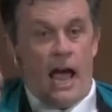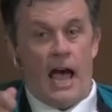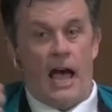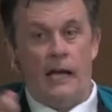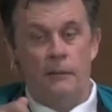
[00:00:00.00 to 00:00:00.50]

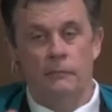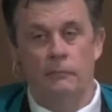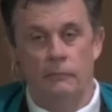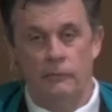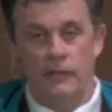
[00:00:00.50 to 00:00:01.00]
I'm
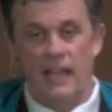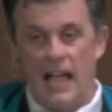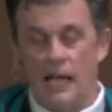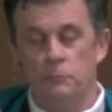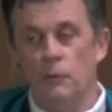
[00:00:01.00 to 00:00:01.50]
the
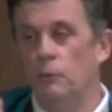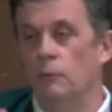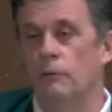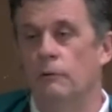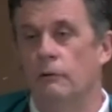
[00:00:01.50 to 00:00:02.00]

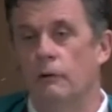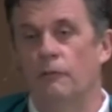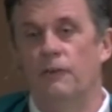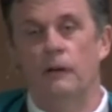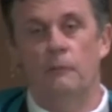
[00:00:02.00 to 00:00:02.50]
Admiral
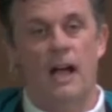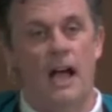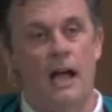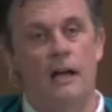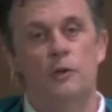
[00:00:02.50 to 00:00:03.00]
of a
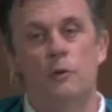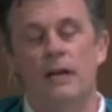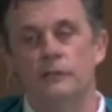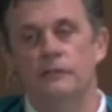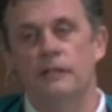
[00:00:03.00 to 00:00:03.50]

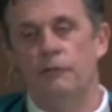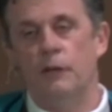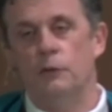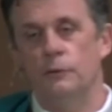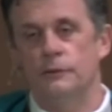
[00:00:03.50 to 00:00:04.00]
US Navy
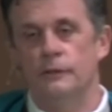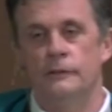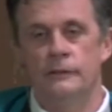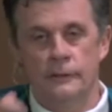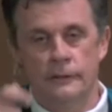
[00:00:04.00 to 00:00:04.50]
cruiser.
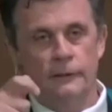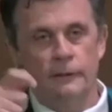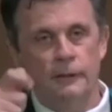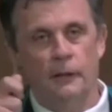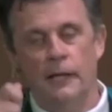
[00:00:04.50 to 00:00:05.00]

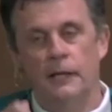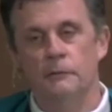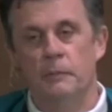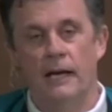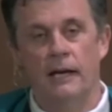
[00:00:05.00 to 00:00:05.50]
And the light
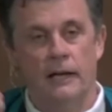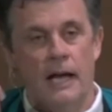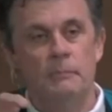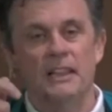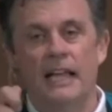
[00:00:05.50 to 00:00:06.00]
comes back,
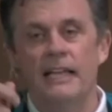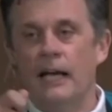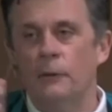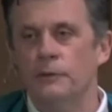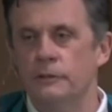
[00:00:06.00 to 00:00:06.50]
I'm a
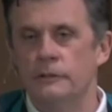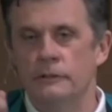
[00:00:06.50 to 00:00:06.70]
lighthouse.